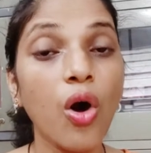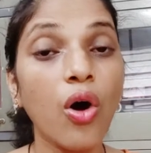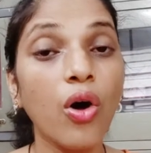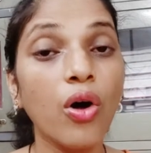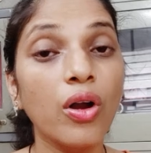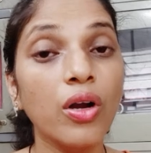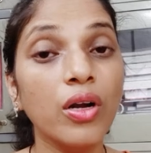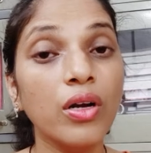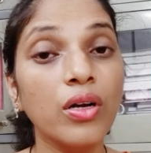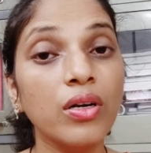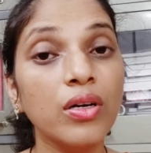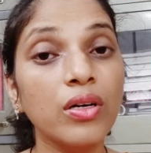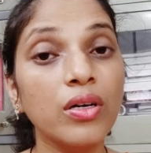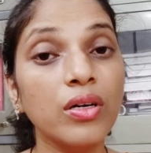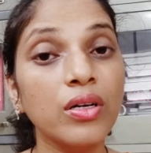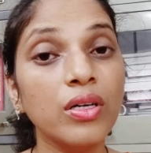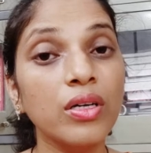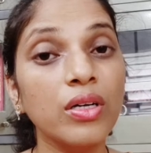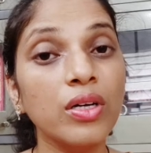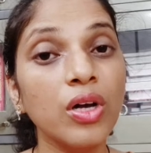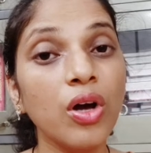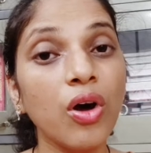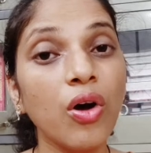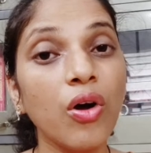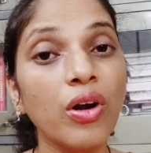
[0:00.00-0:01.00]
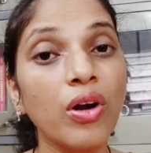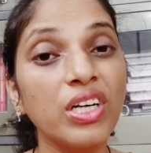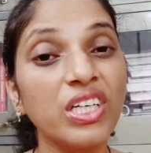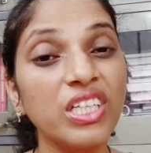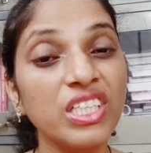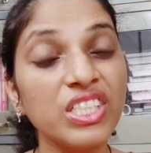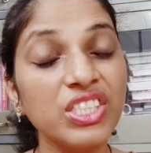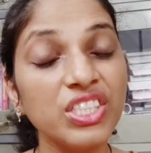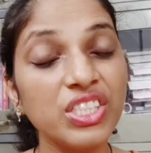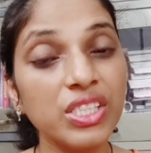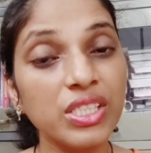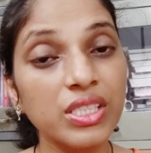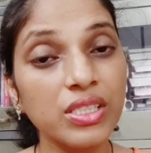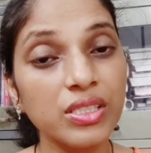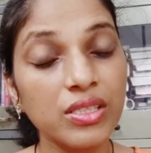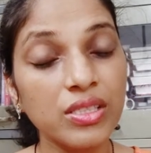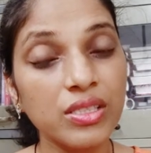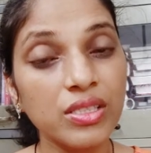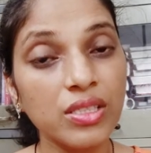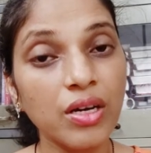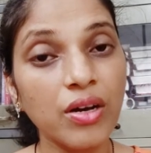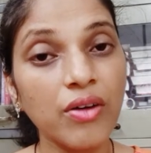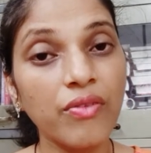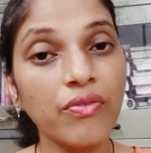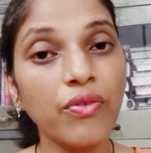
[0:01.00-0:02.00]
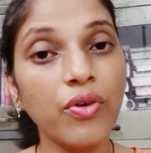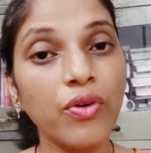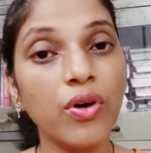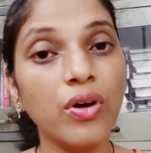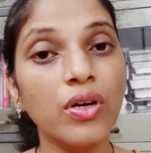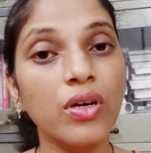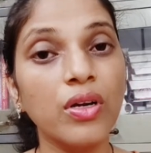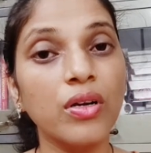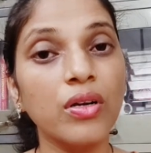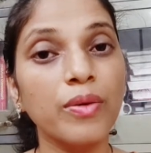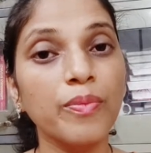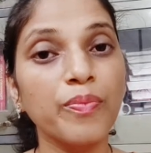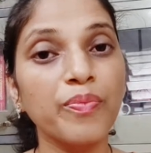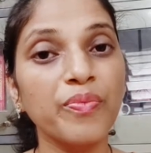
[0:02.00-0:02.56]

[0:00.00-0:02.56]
or teaching stuff, or